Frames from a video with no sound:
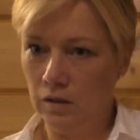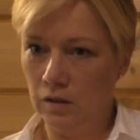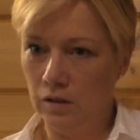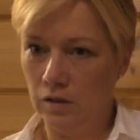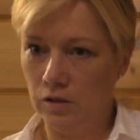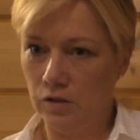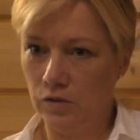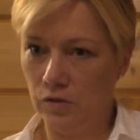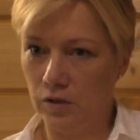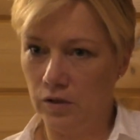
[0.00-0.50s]

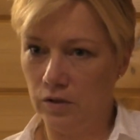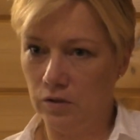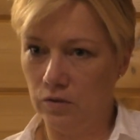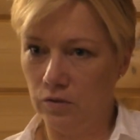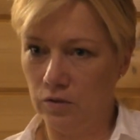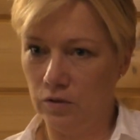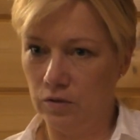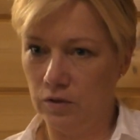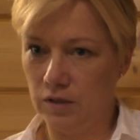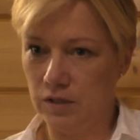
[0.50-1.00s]
so I don't
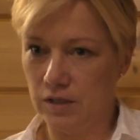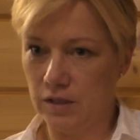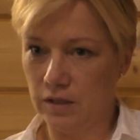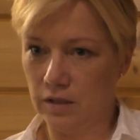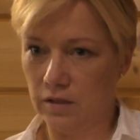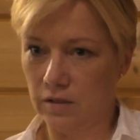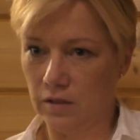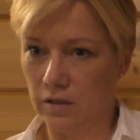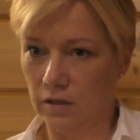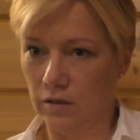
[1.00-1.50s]
notice
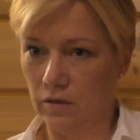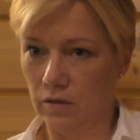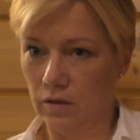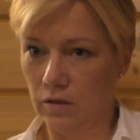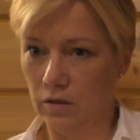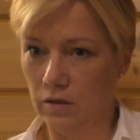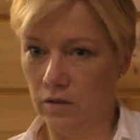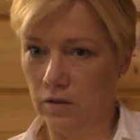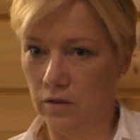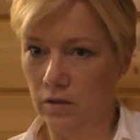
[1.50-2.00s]
anything
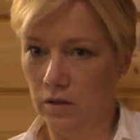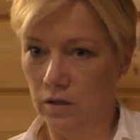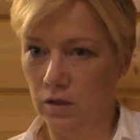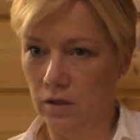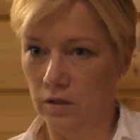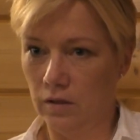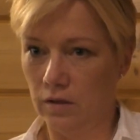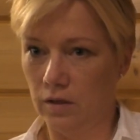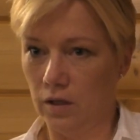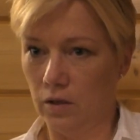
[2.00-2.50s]

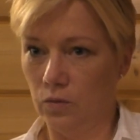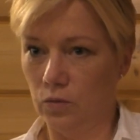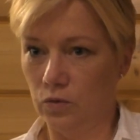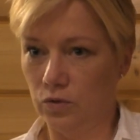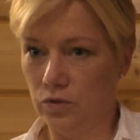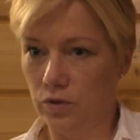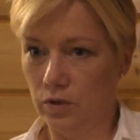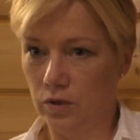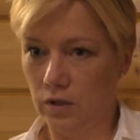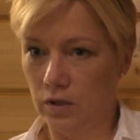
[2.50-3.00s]
that would